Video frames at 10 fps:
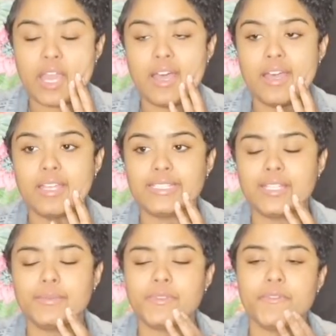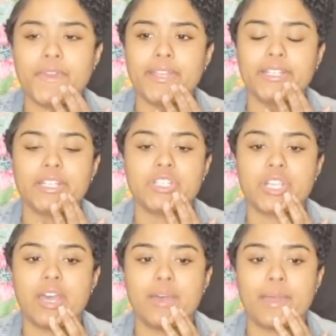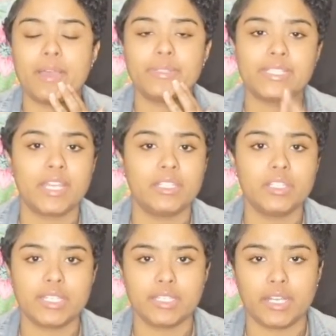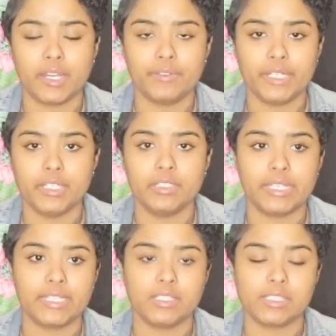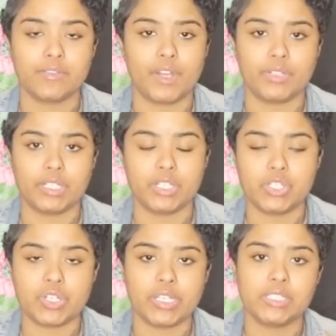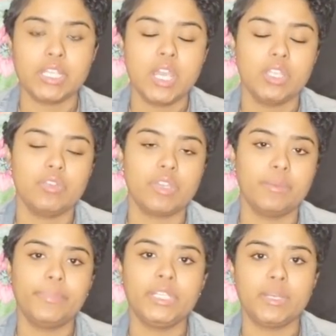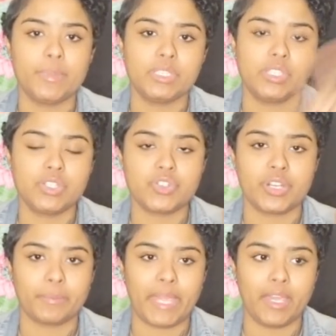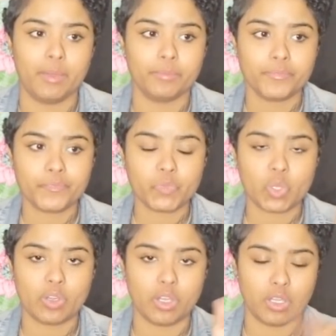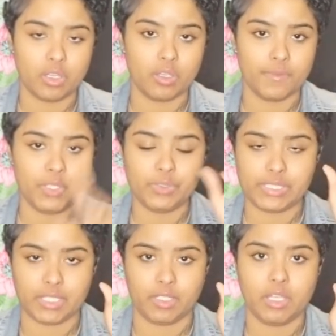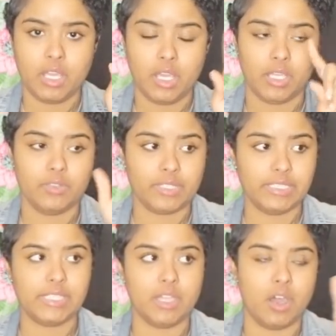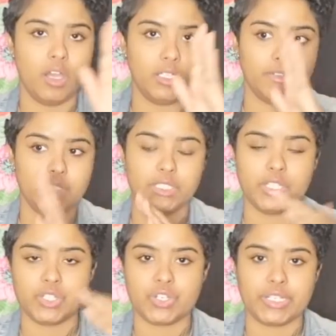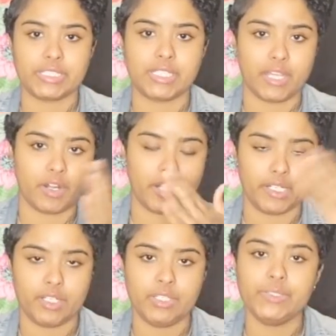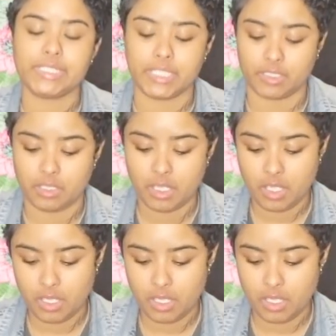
Uh, tips for finding a job. I would say look in the area, look at the surrounding districts. You can pull up a district map of Houston, and you can see all of the districts that are in Houston.